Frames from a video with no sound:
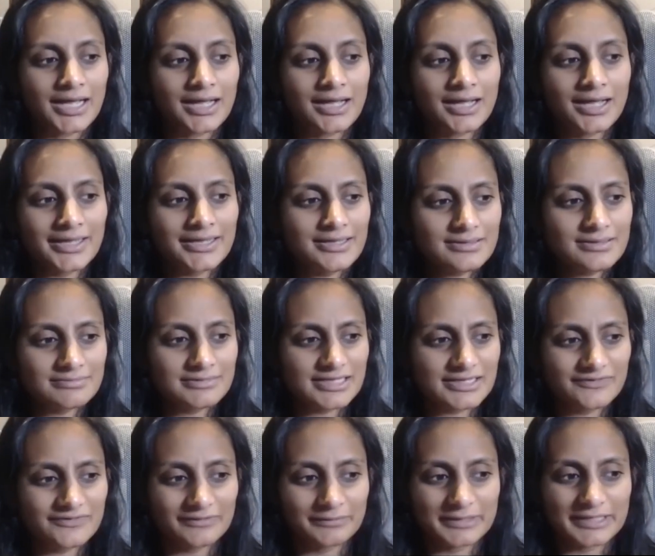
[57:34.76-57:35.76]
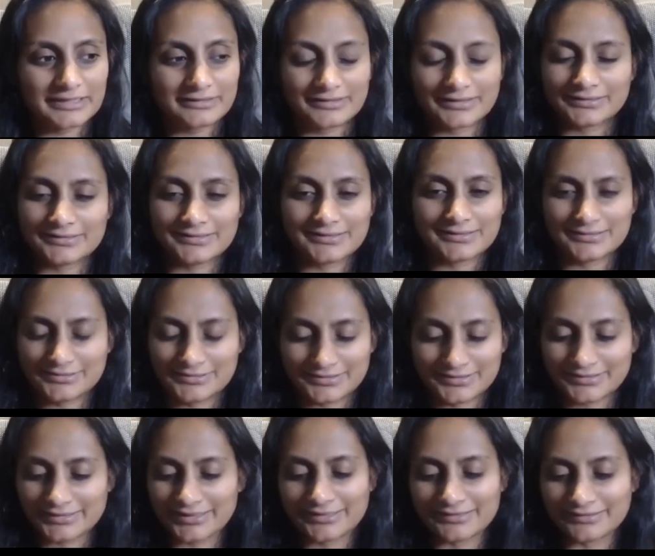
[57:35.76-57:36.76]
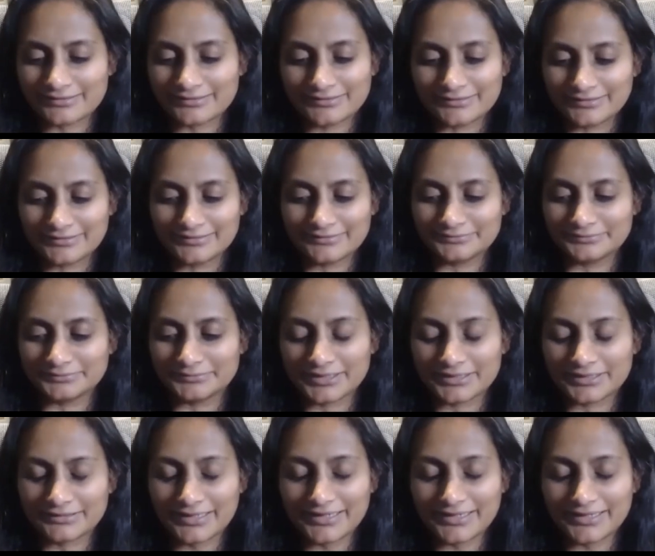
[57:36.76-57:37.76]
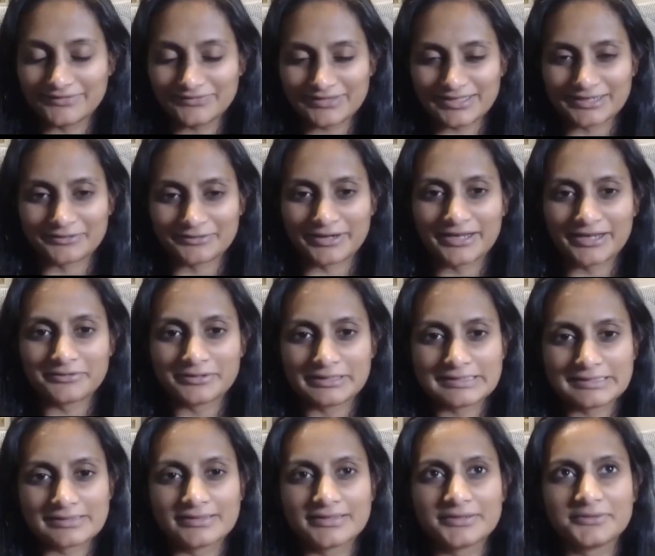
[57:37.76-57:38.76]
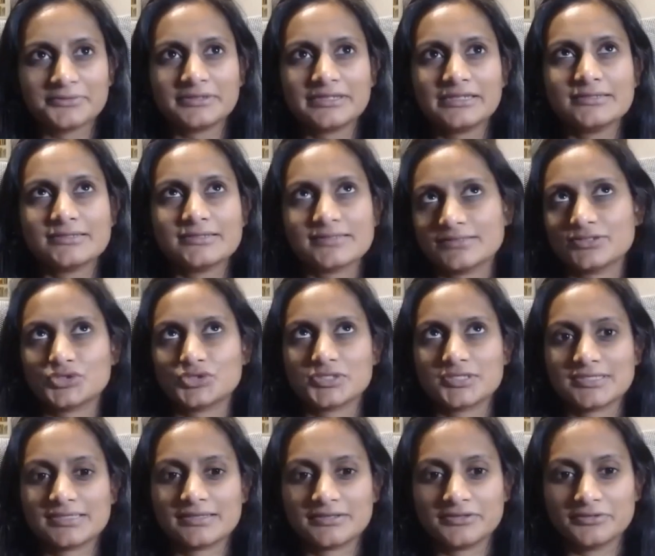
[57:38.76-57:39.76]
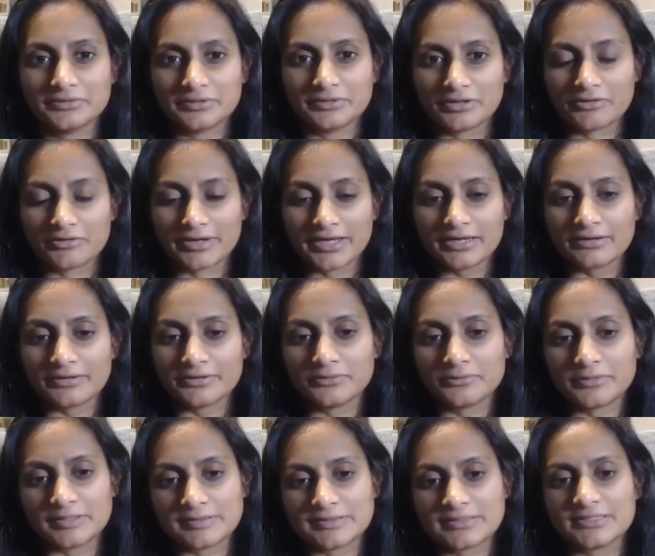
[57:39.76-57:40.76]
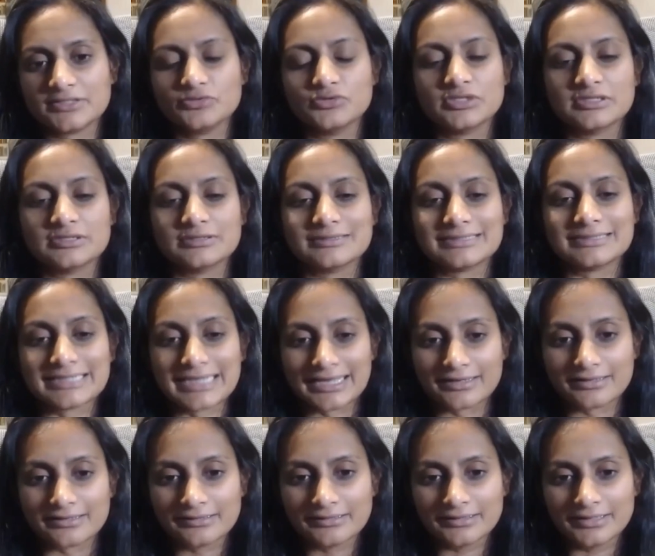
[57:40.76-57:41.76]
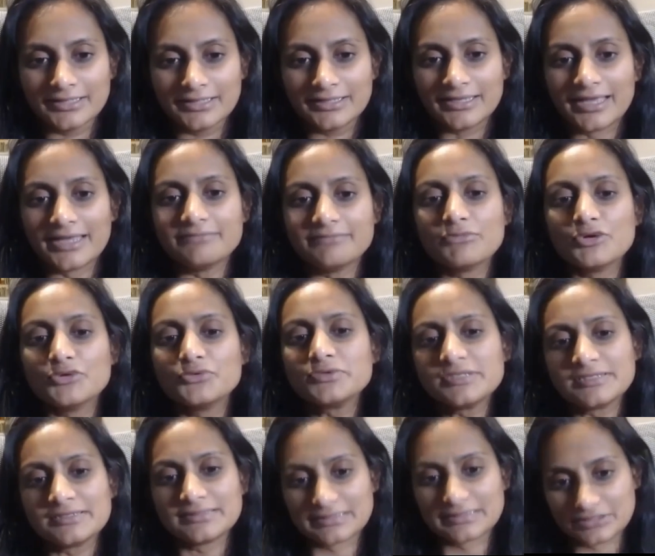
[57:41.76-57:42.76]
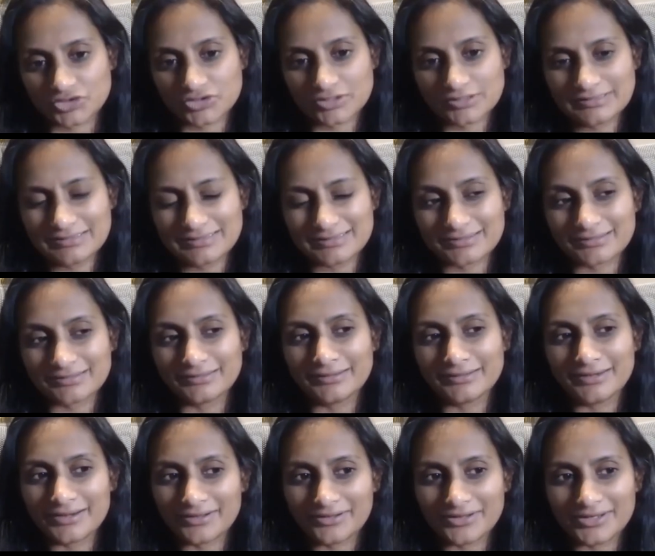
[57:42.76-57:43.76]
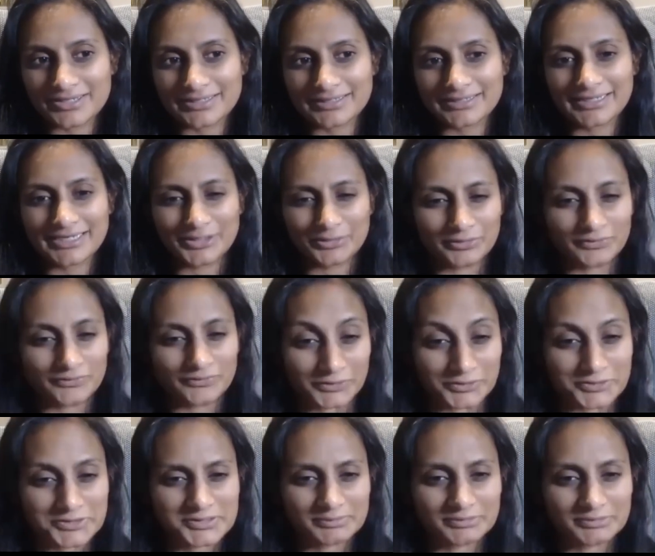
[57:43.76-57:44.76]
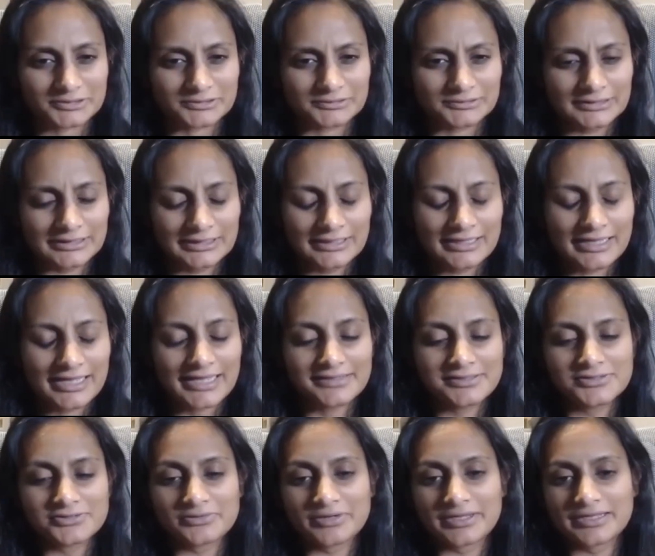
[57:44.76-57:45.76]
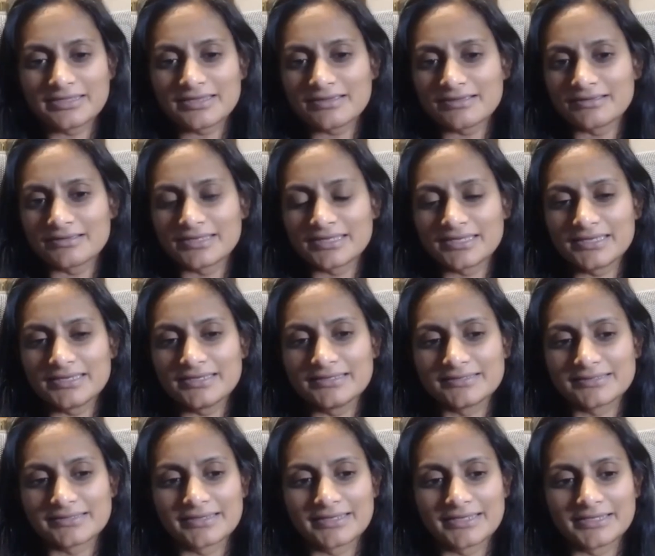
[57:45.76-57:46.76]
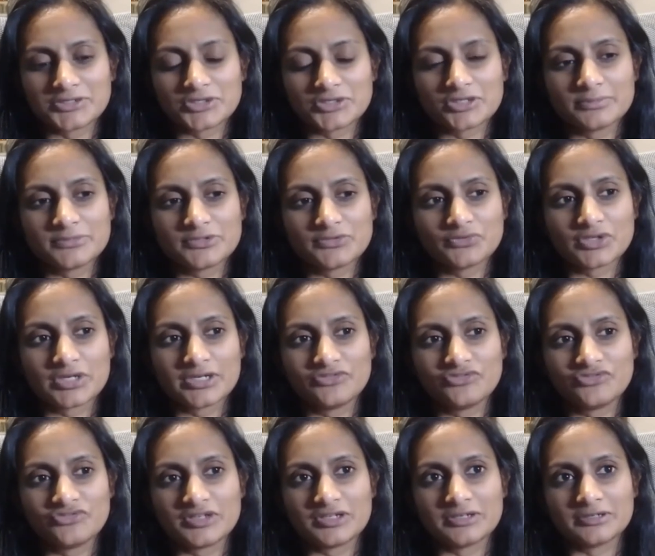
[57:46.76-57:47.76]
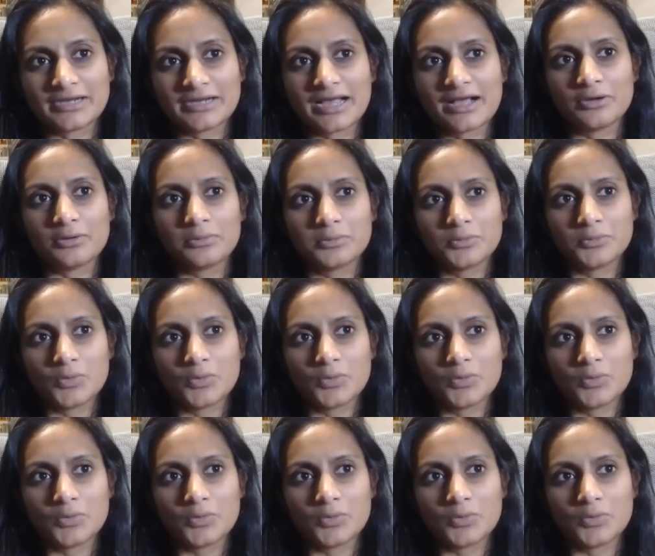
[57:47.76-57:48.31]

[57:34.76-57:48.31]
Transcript: I think for me, and like, this is just like a life thing, right? Where it's like the only decisions that you regret are the ones that you didn't take. And most decisions are not irreversible. And so I think the key is like, in terms of trying to figure out